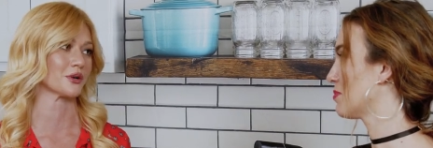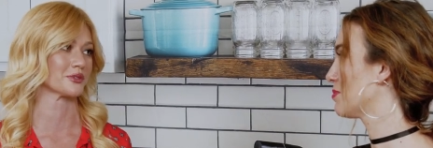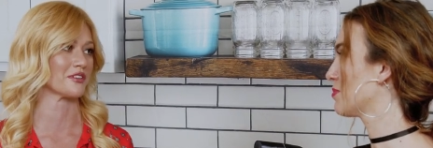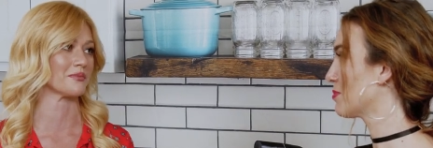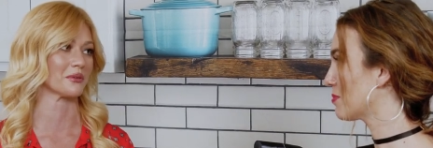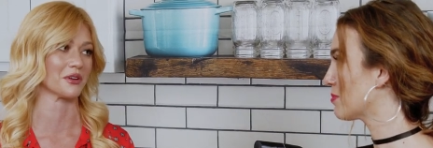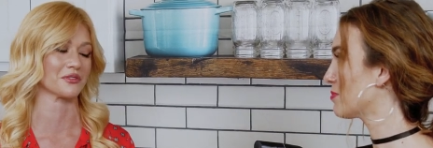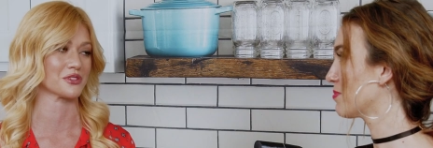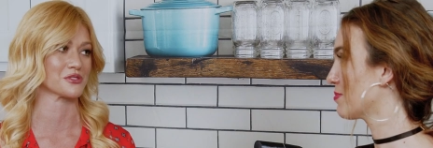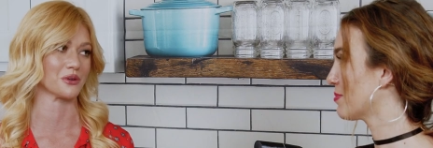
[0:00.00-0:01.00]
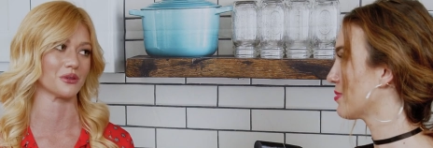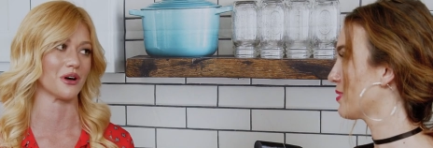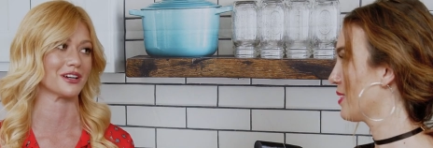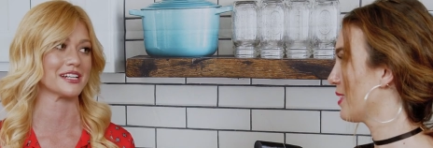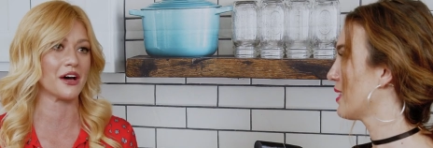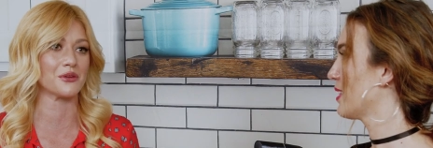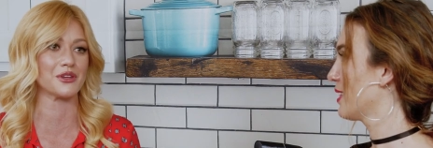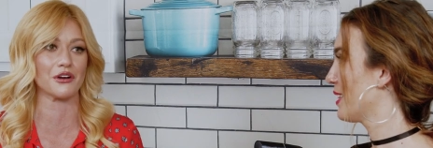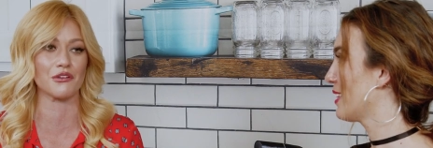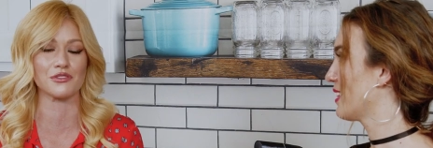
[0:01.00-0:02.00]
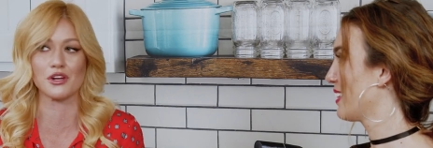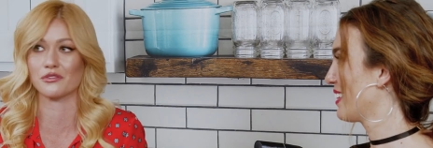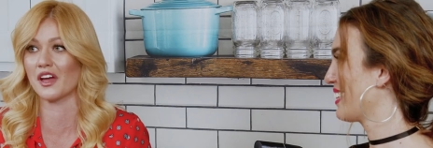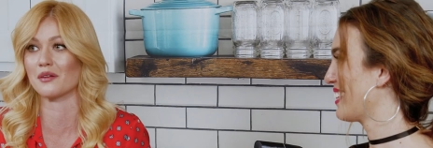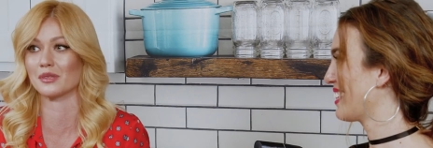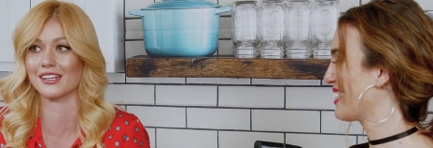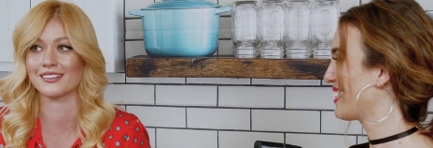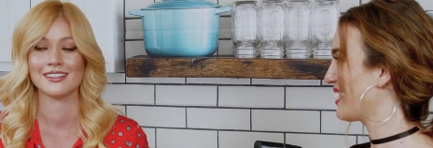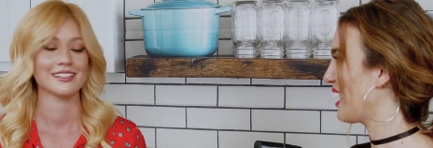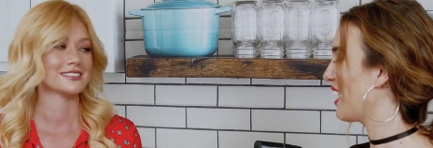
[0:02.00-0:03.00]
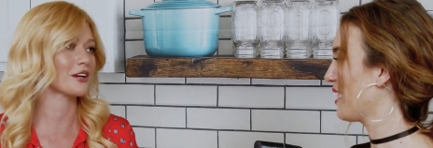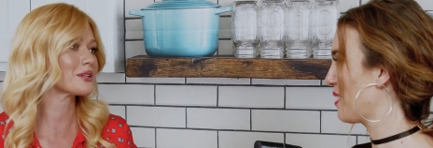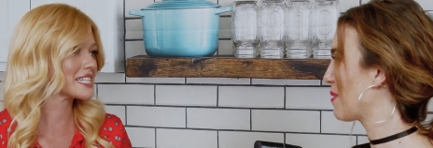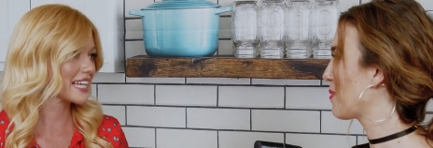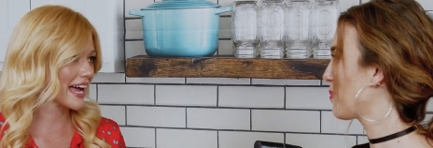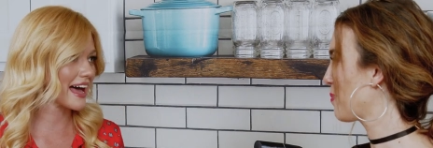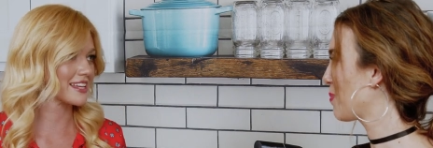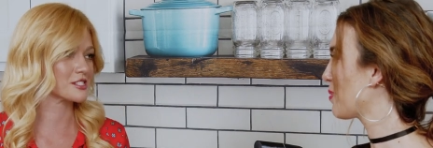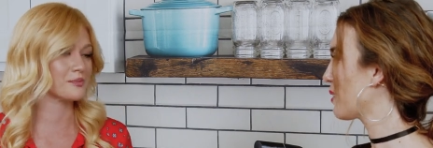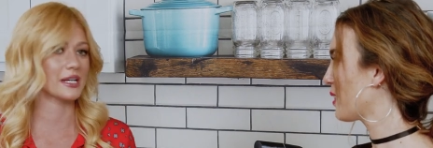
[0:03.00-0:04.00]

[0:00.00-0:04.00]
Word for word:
Speaker 1: folks I've been with for so long now, they're, they're family. Yeah. Not only the cast,